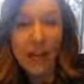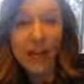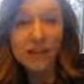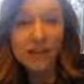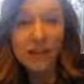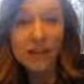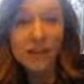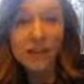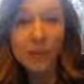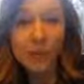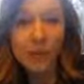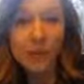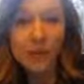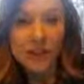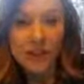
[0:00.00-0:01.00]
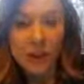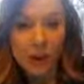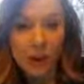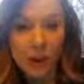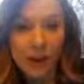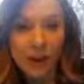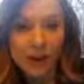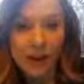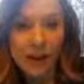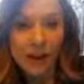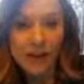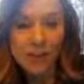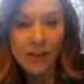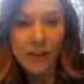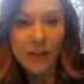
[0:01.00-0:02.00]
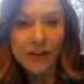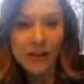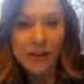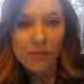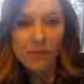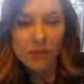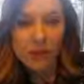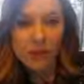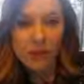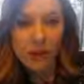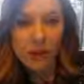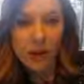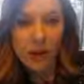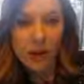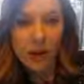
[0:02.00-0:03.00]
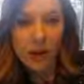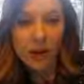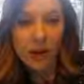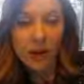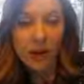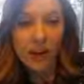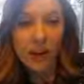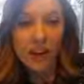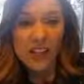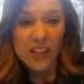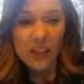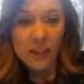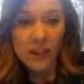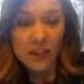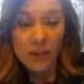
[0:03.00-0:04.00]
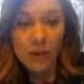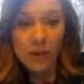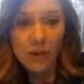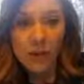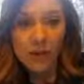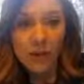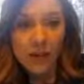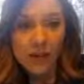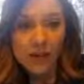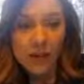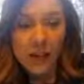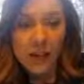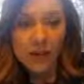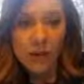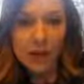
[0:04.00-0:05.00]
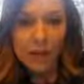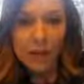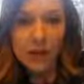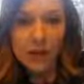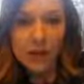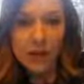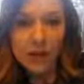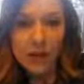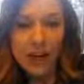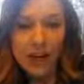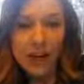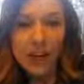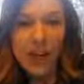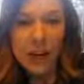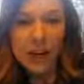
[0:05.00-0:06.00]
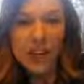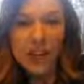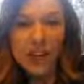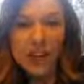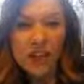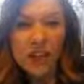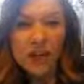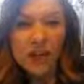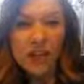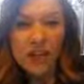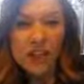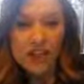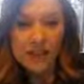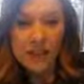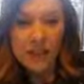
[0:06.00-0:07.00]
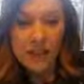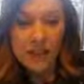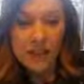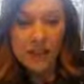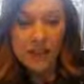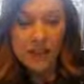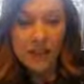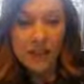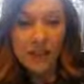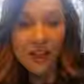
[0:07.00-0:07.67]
Every single person that we're around, we have something to share, to let them know the excitement and what's going on and how huge this is.